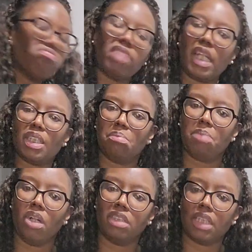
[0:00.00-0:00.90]
like some
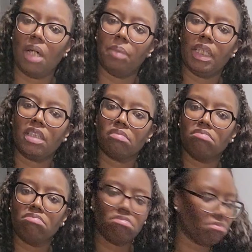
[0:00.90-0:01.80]
balsamic
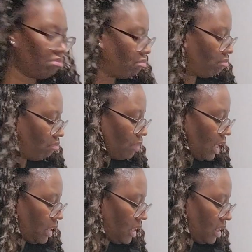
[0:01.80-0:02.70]

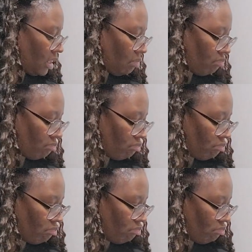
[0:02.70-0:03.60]
onions.
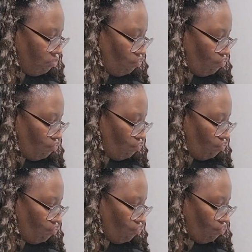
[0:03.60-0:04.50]

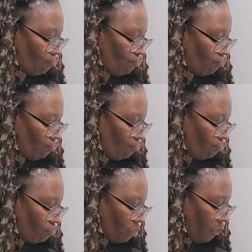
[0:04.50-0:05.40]
I
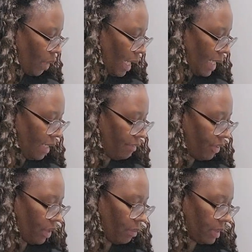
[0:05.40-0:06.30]
got to
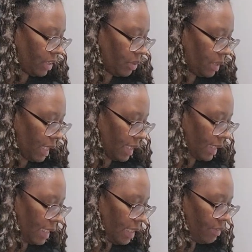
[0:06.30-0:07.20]
figure out what to do with that because
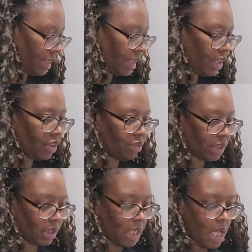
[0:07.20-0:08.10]
I definitely need to use
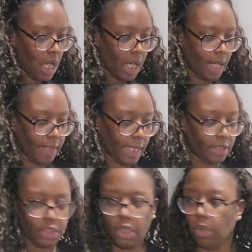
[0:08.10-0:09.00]
it. All right,
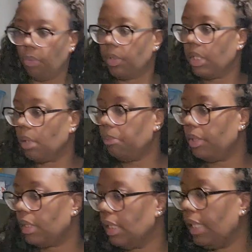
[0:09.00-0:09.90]
so we're going to
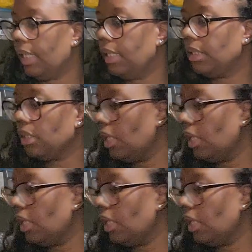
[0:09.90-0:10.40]
put the lids